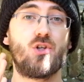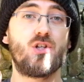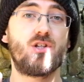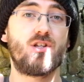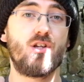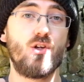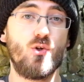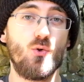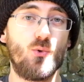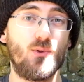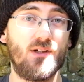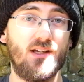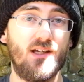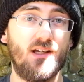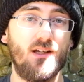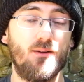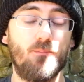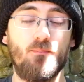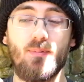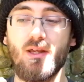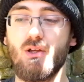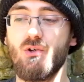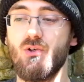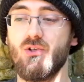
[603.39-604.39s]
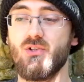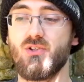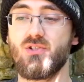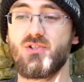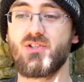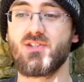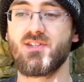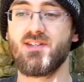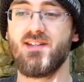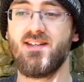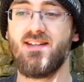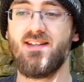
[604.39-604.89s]
is annoying
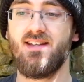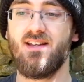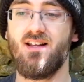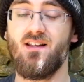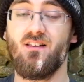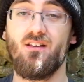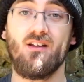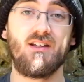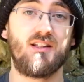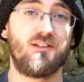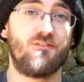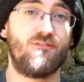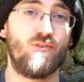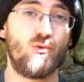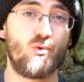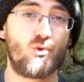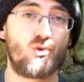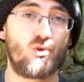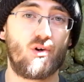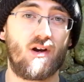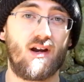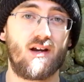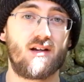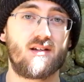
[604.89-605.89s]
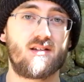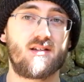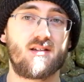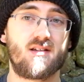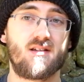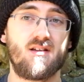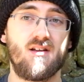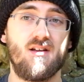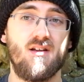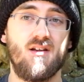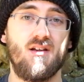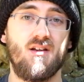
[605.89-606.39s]
because, like the full tracks,
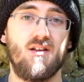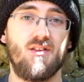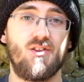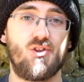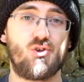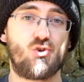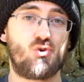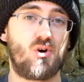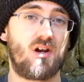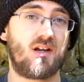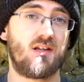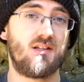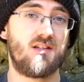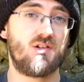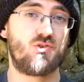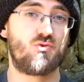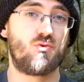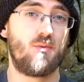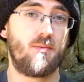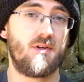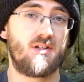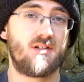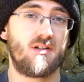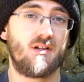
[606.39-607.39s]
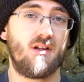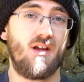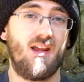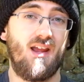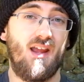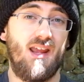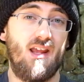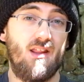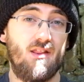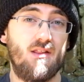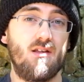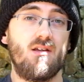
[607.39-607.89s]
the tracker distributor
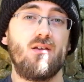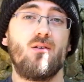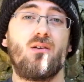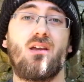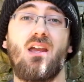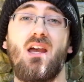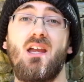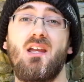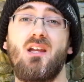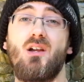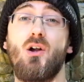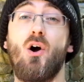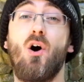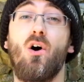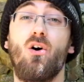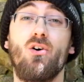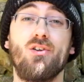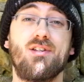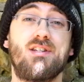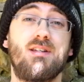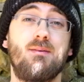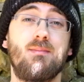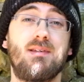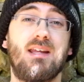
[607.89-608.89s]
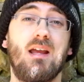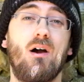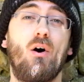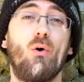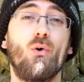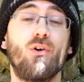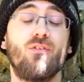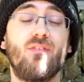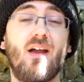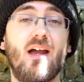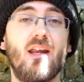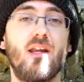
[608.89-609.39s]
in the UK can't seem to get hold
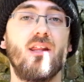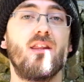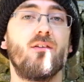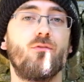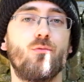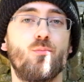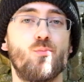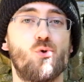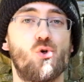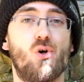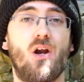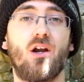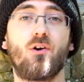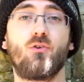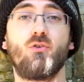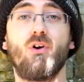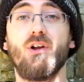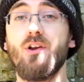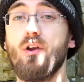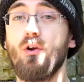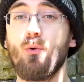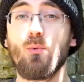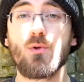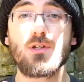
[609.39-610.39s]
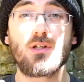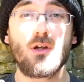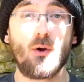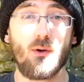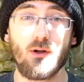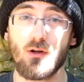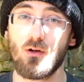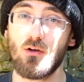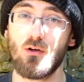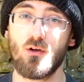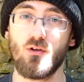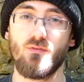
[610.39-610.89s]
of anything from Tracker. I don't know what's going
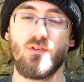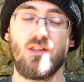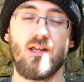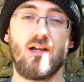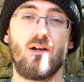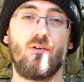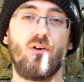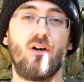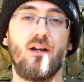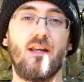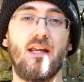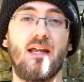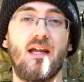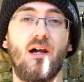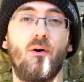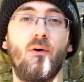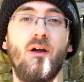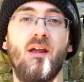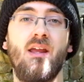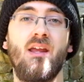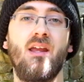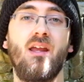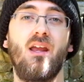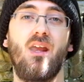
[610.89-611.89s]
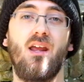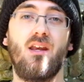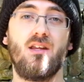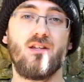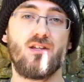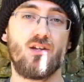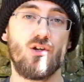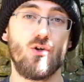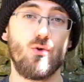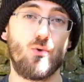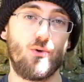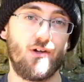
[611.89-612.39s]
on over there right now. It is
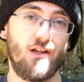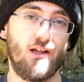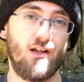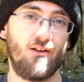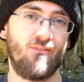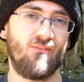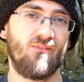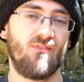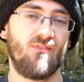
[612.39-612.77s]
annoying.